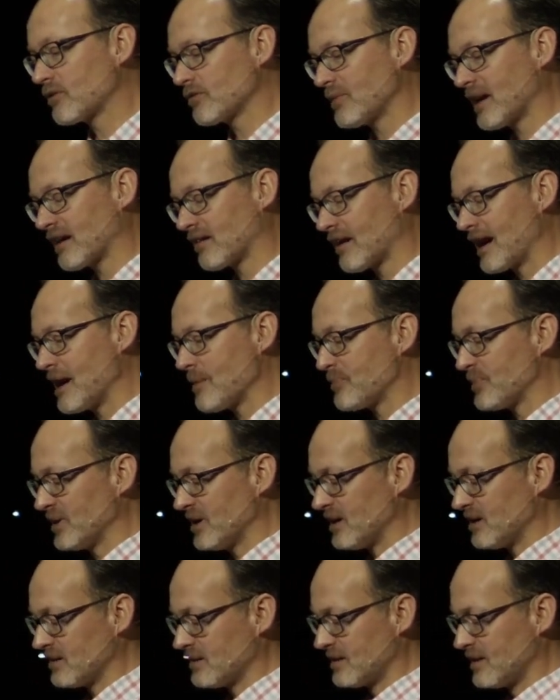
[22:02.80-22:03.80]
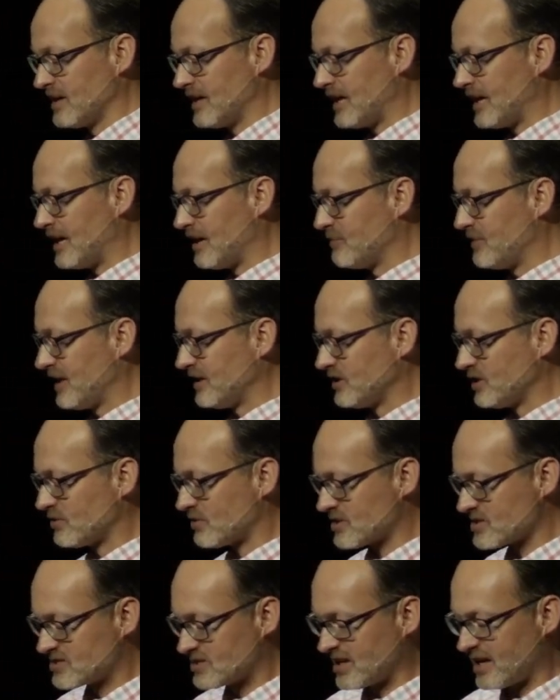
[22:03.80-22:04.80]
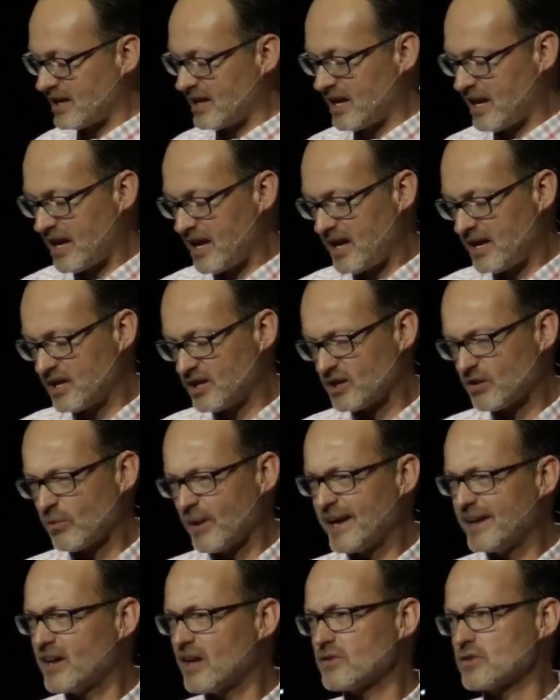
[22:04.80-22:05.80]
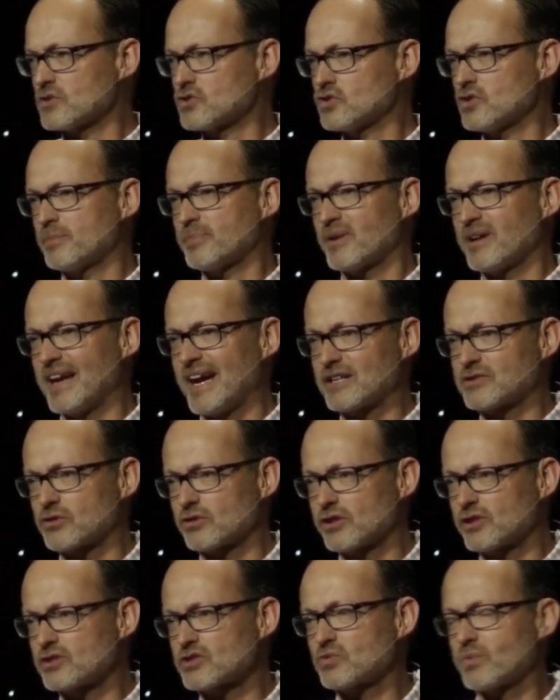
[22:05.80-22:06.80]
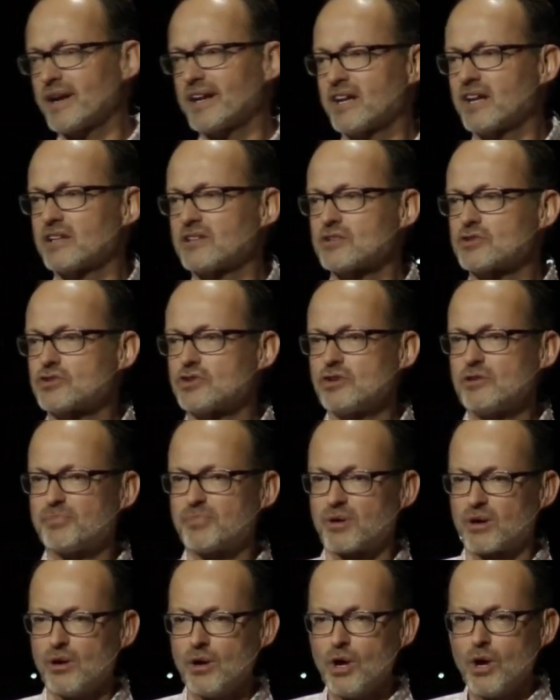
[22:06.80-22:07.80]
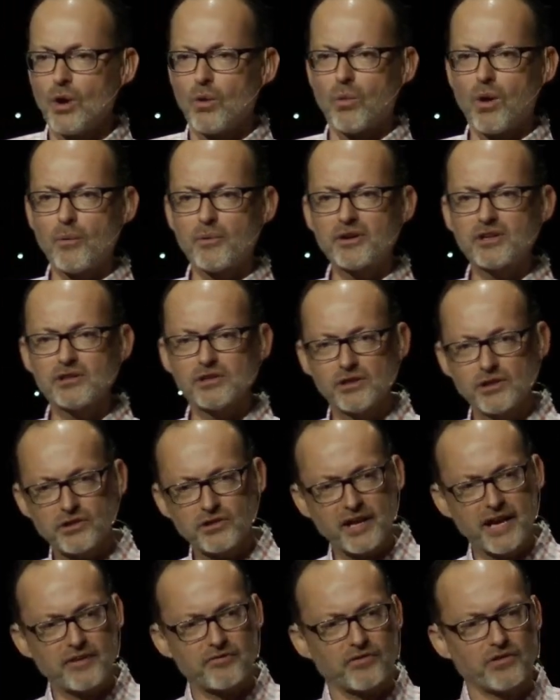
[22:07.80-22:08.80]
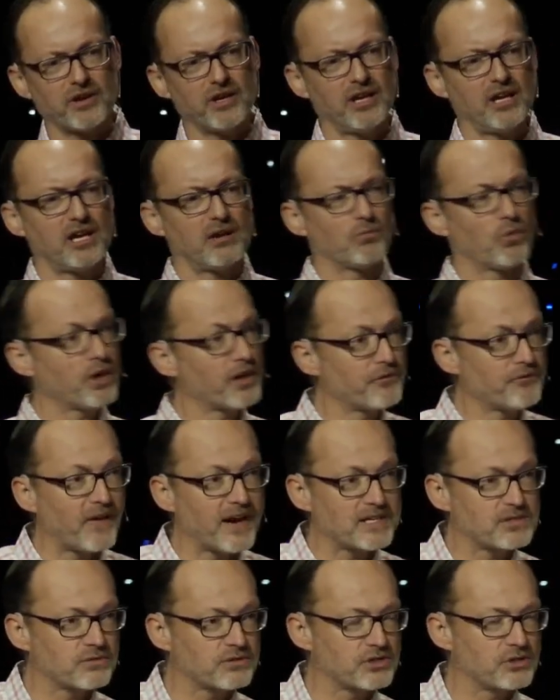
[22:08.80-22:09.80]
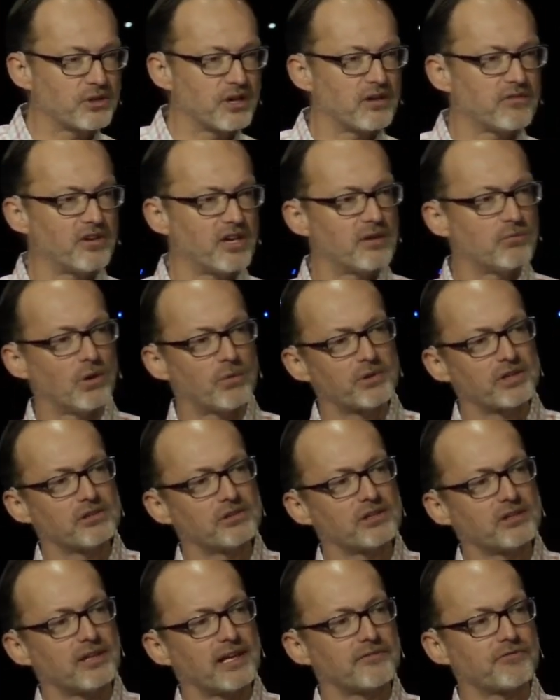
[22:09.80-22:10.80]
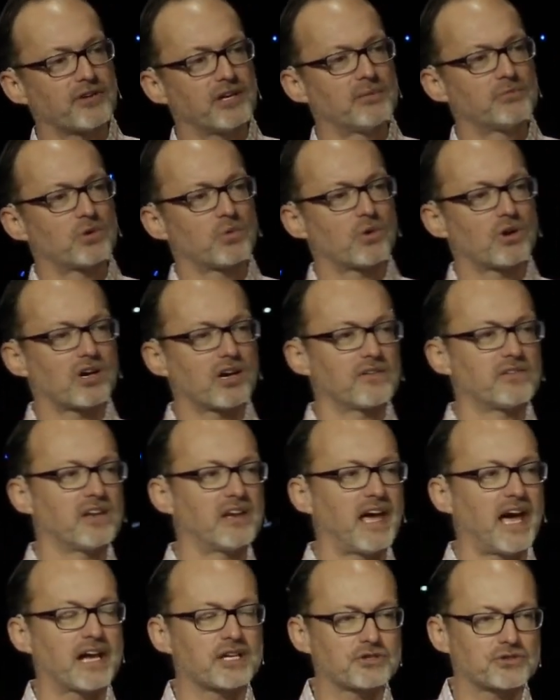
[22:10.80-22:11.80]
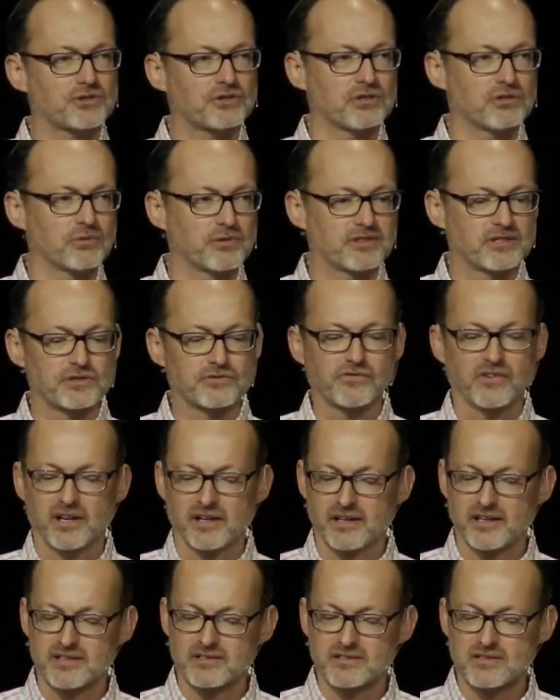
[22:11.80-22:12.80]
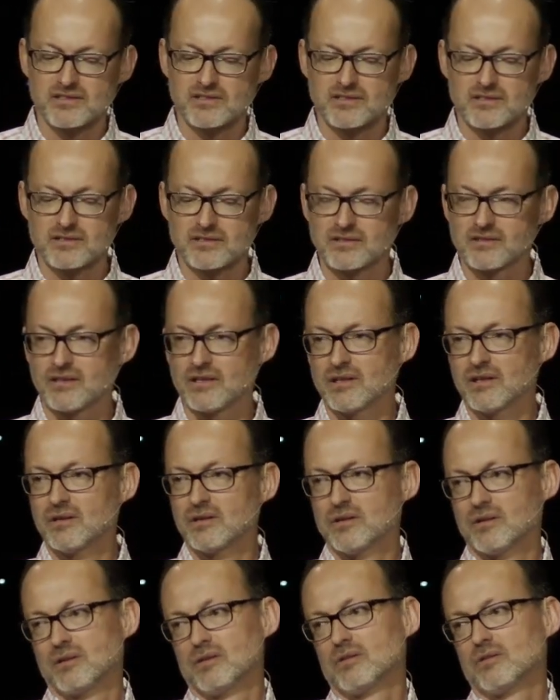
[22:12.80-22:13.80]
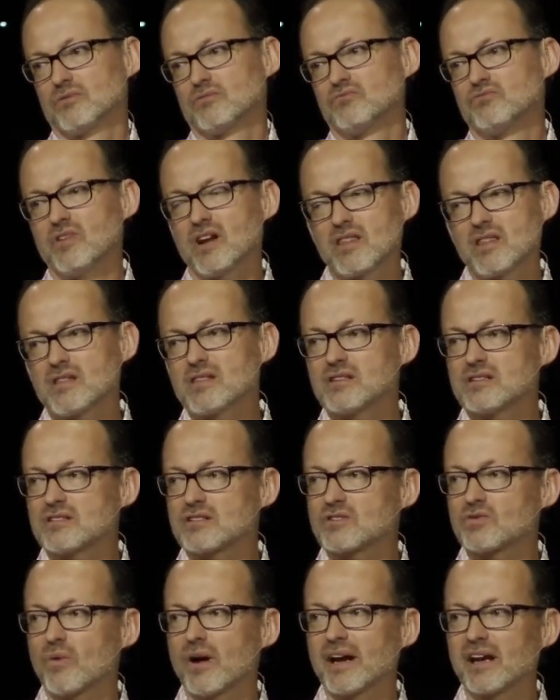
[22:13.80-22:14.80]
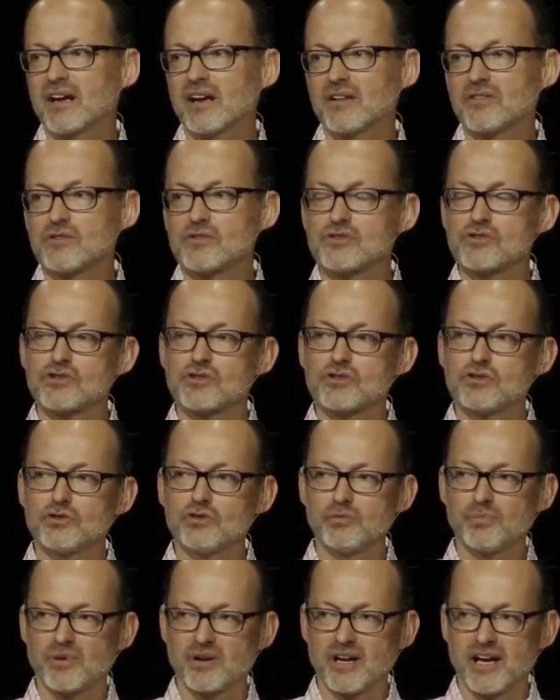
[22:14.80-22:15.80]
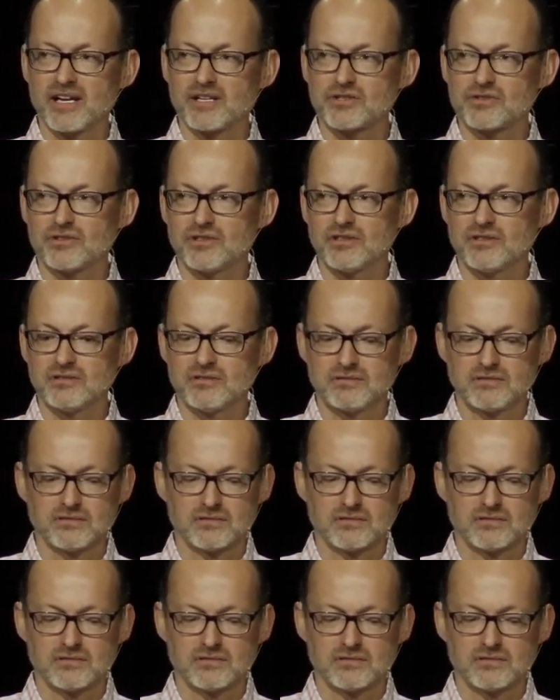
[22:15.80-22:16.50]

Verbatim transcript: with my grandpa um, and you were to say, hey, you're waiting on the supernatural, you're just waiting on the super, what would it look like for him? What advice would you give him? What would it look like for him to work on the natural with his finances rather than just waiting on the supernatural?